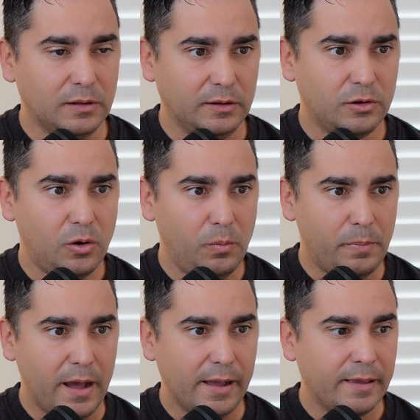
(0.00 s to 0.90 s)
Let's go
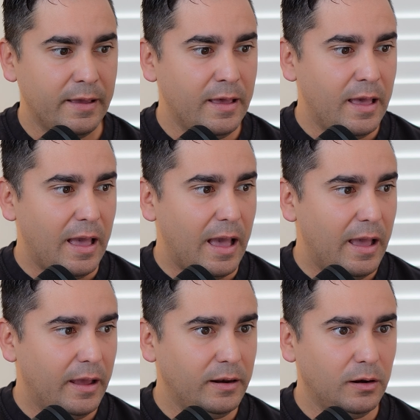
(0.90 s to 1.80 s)
back
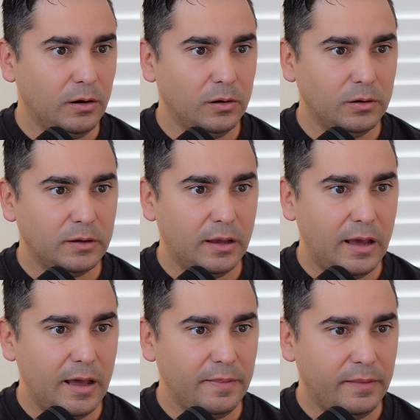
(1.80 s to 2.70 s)
and look
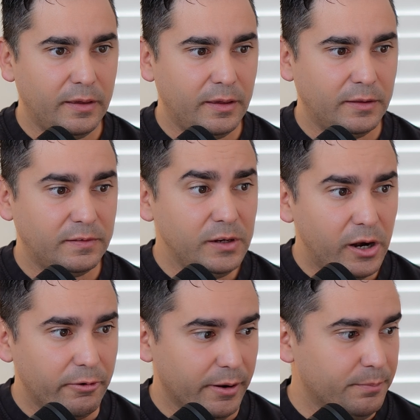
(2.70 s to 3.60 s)
at the
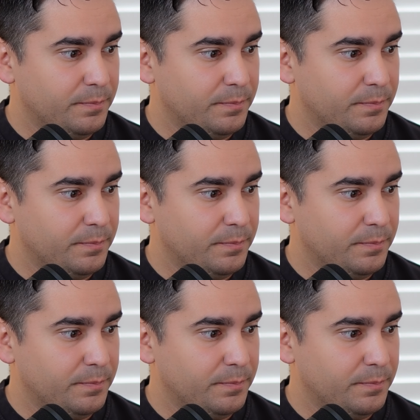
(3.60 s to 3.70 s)
CRM